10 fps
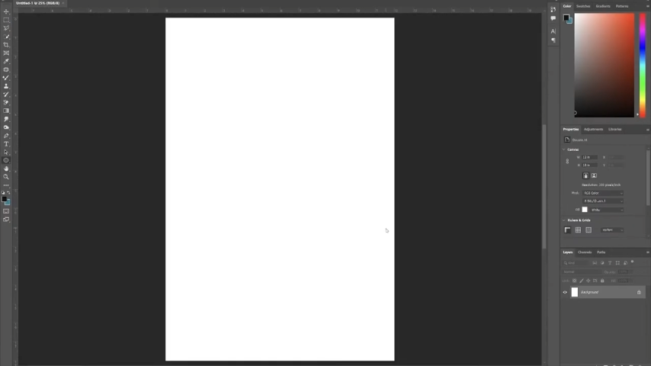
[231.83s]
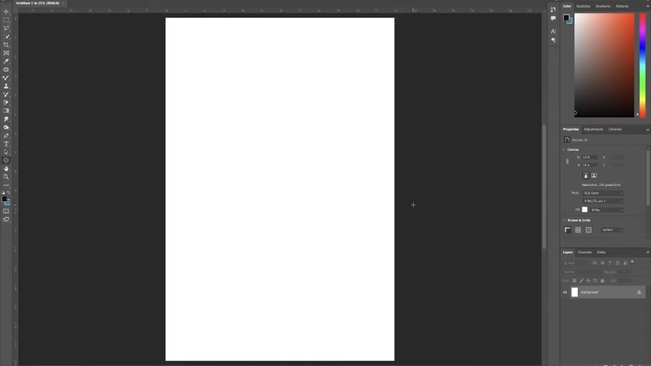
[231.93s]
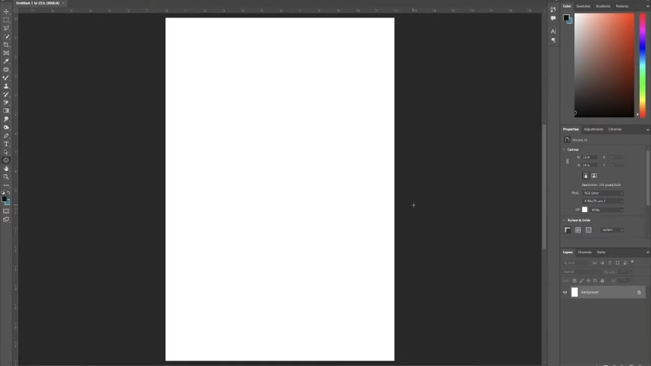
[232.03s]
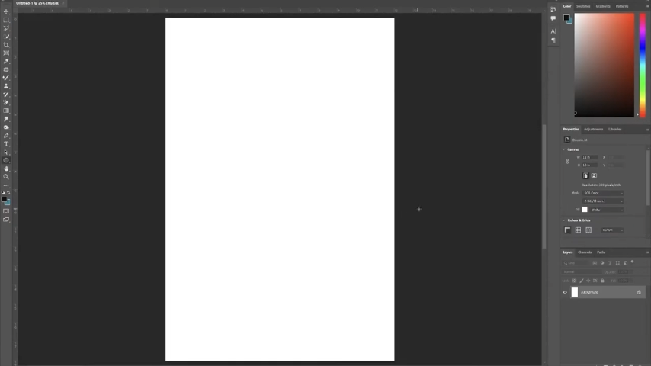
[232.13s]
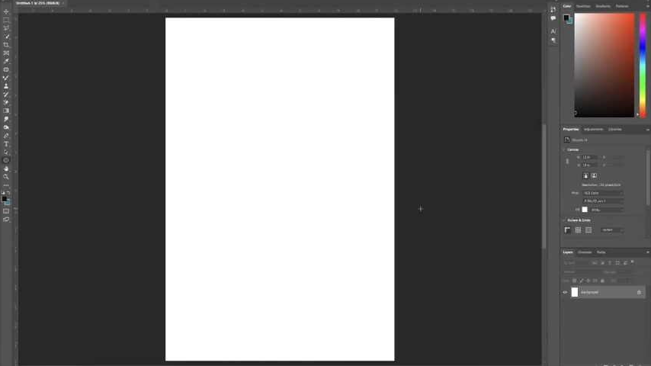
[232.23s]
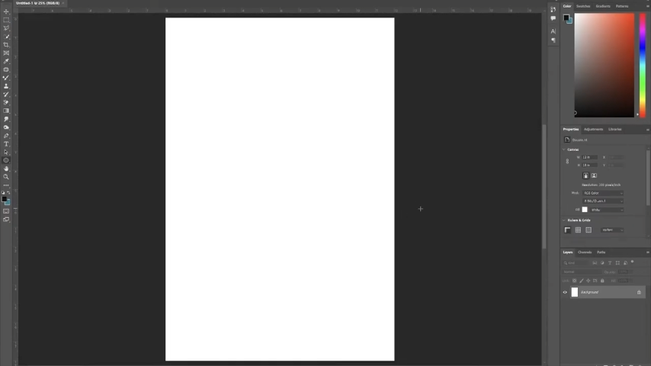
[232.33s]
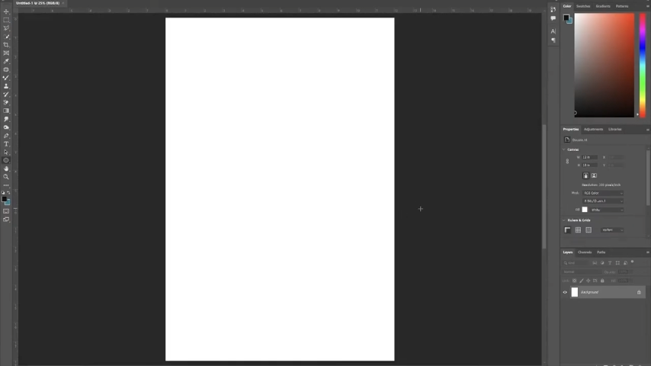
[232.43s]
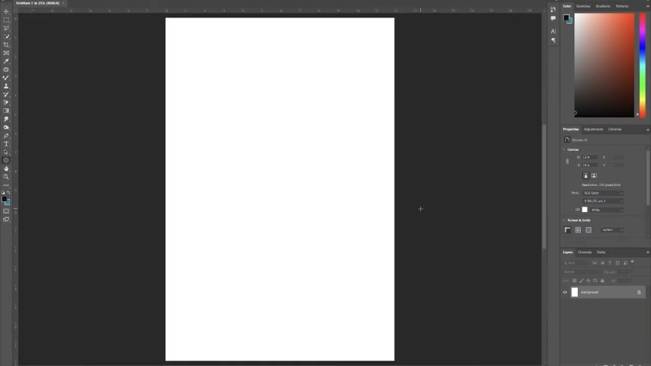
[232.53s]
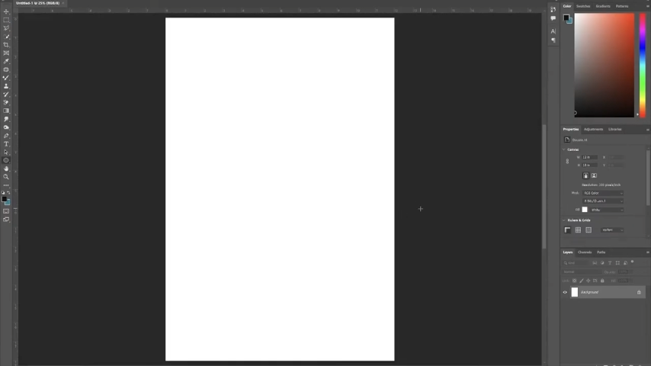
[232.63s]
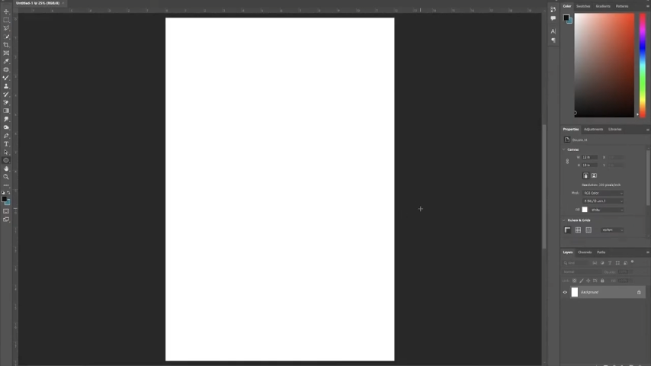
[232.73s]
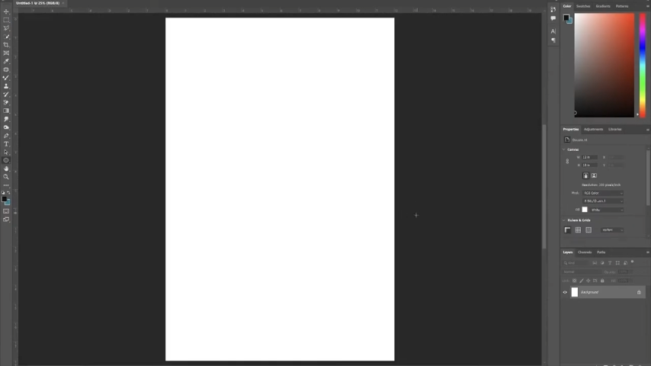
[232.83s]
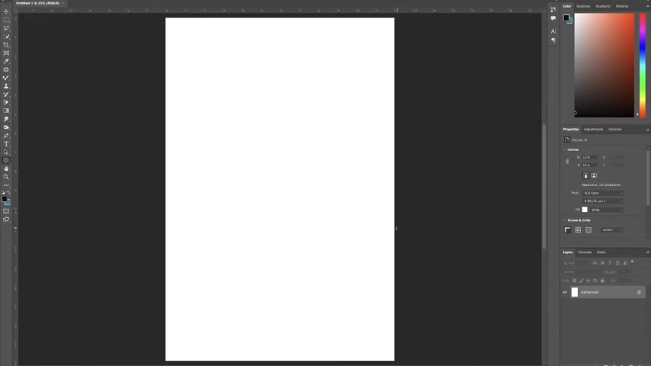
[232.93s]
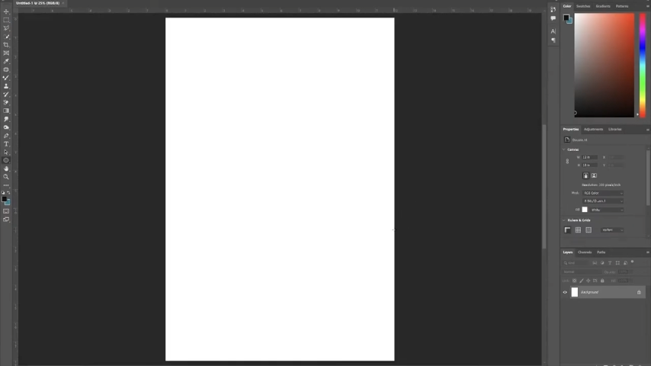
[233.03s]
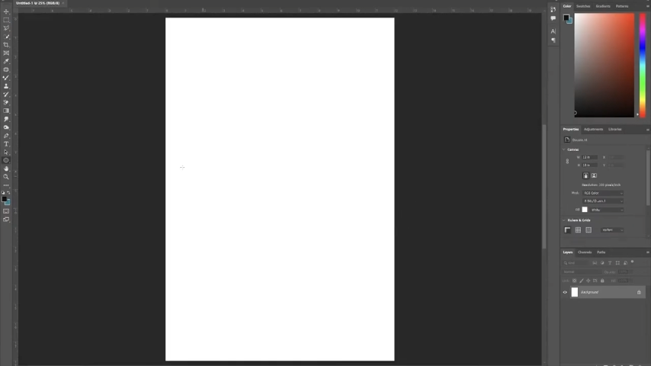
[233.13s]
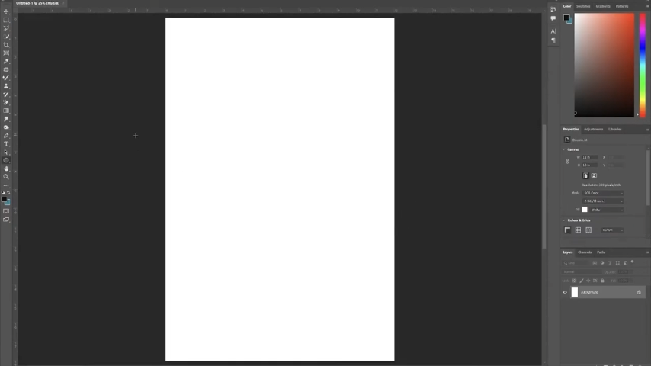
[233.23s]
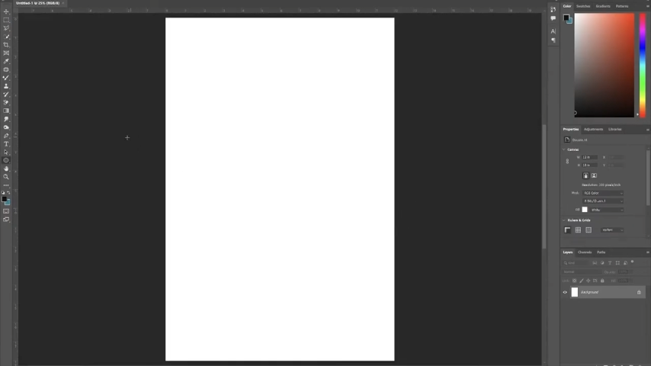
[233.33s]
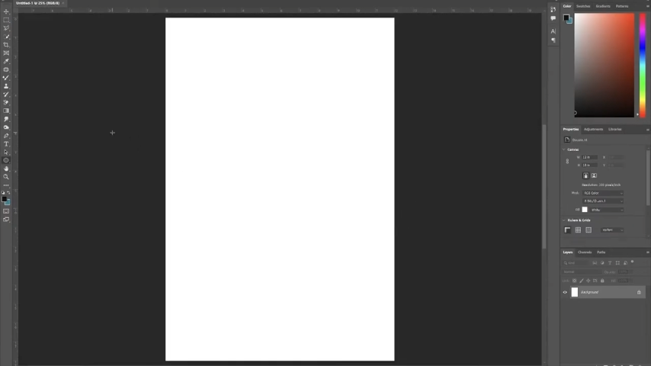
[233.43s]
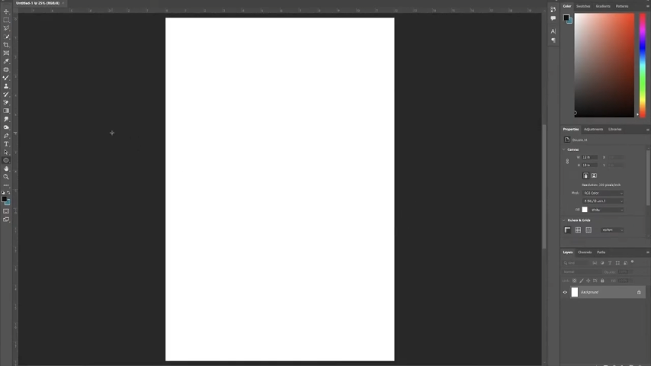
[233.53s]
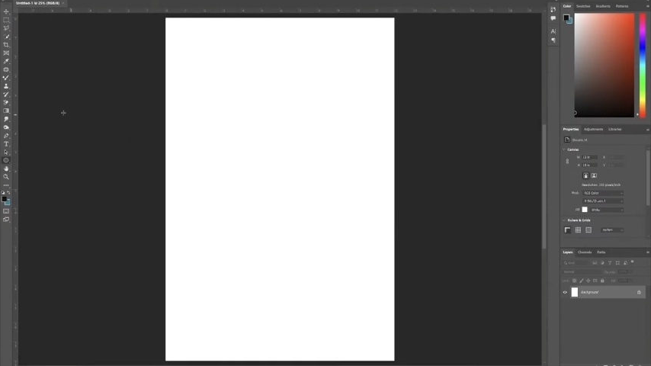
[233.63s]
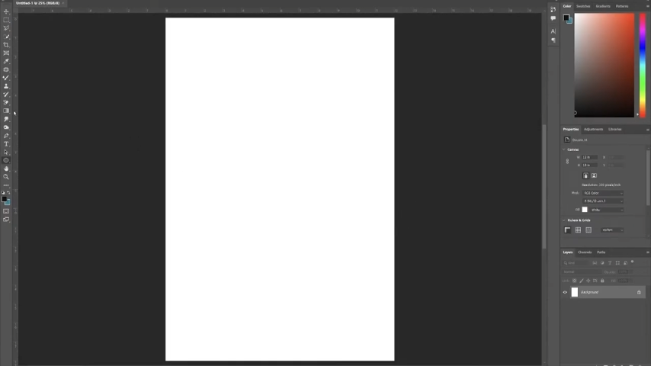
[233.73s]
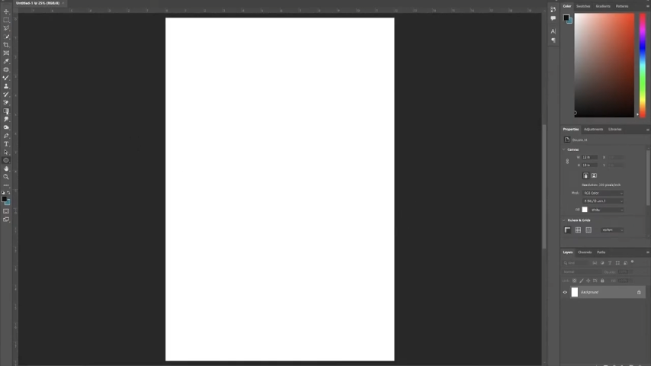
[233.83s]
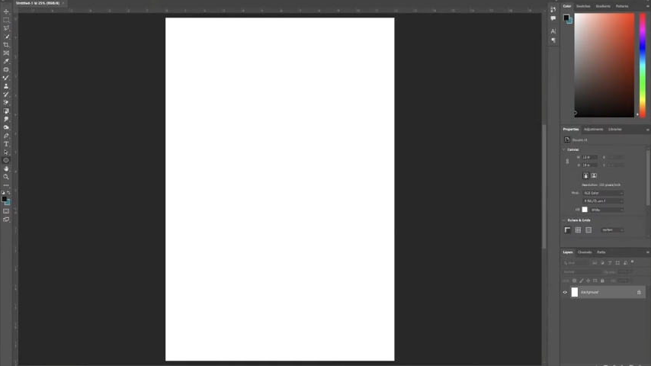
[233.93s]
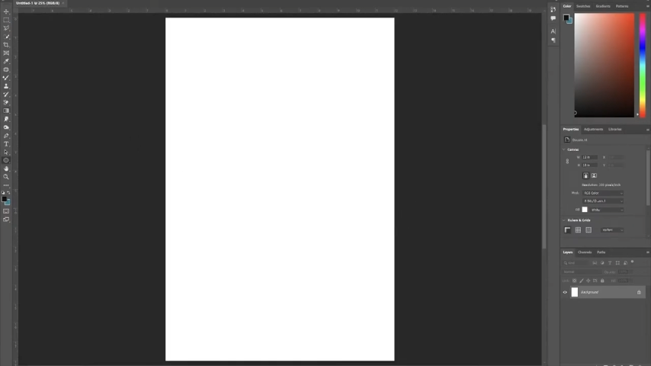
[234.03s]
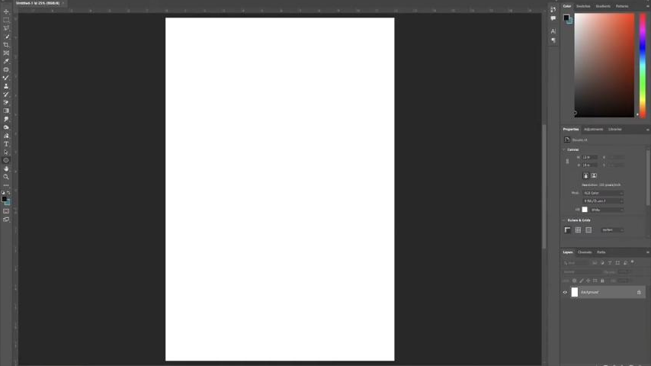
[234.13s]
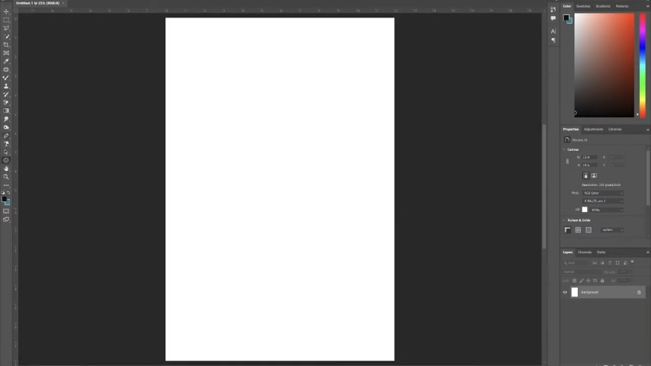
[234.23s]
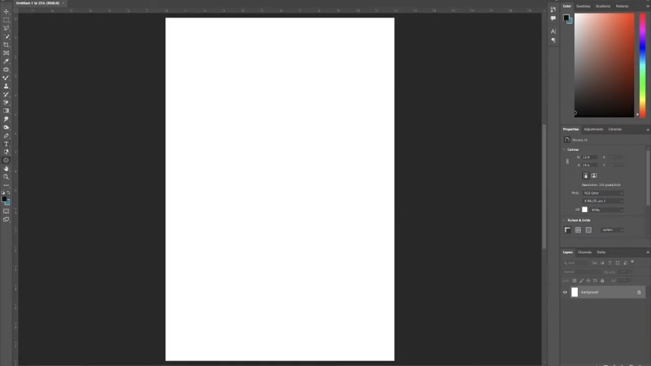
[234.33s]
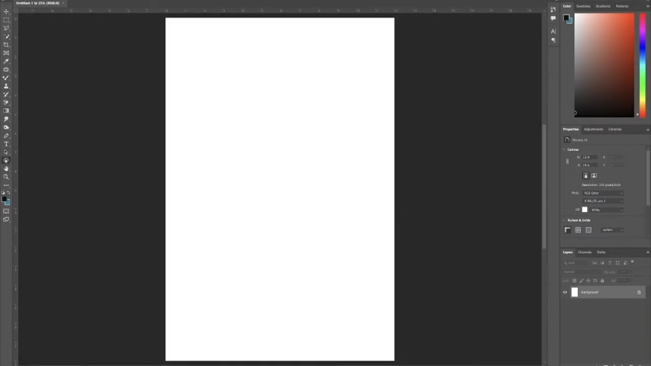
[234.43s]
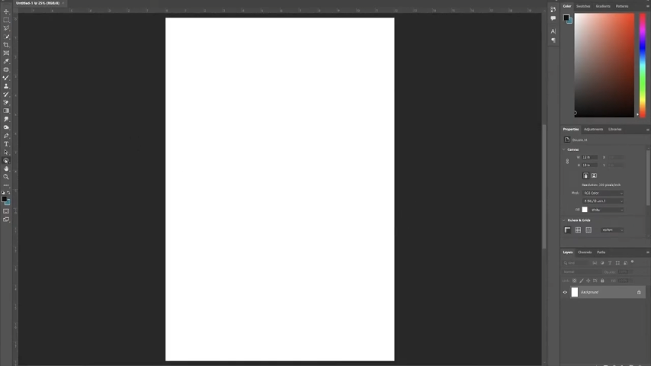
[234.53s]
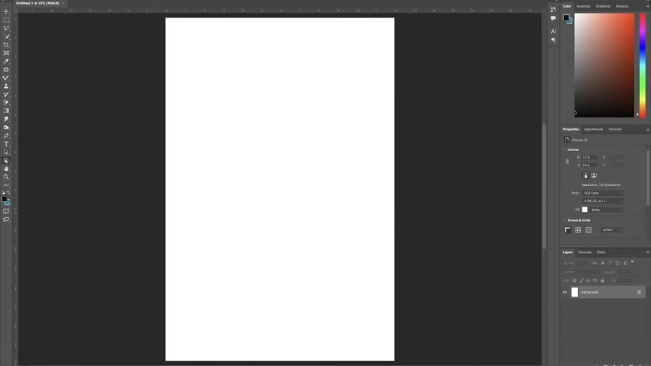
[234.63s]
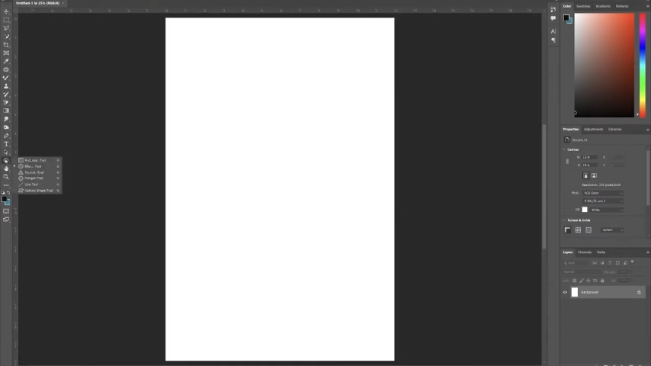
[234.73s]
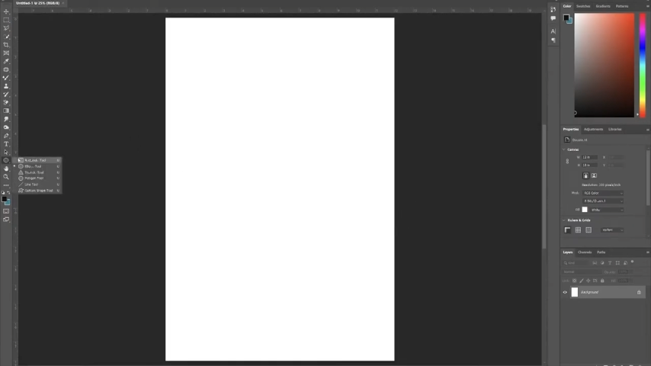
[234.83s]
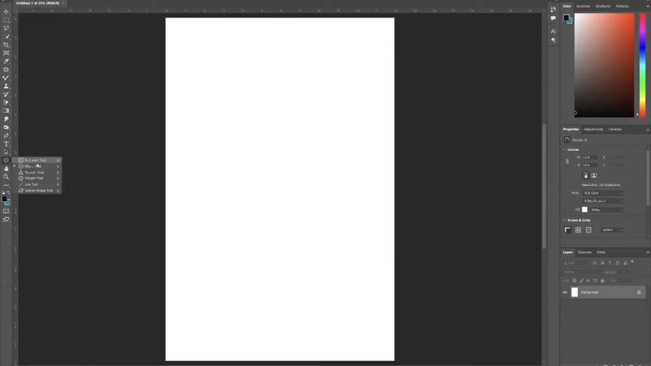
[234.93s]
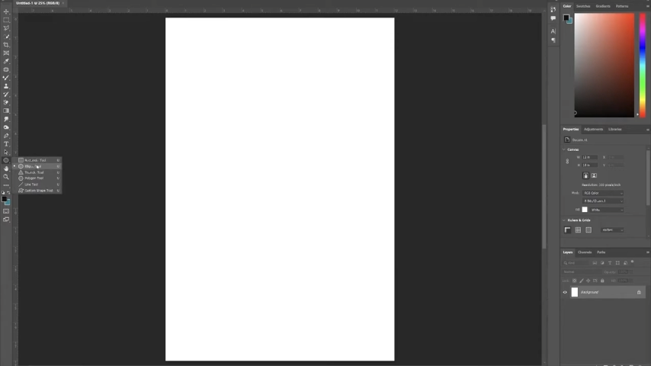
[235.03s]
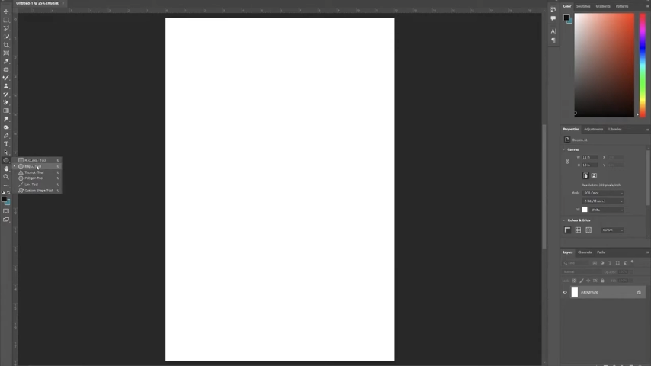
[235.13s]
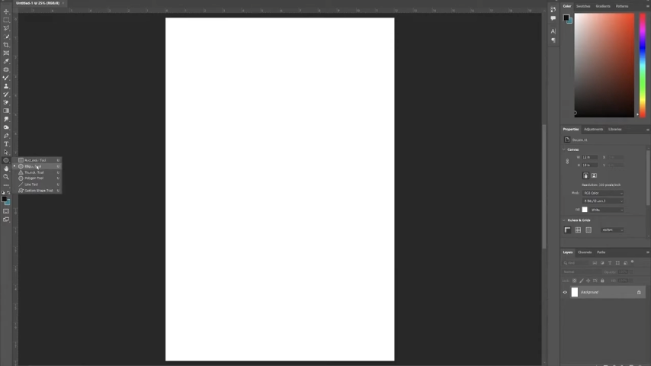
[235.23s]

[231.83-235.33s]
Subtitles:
Nobody's mouth can be seen.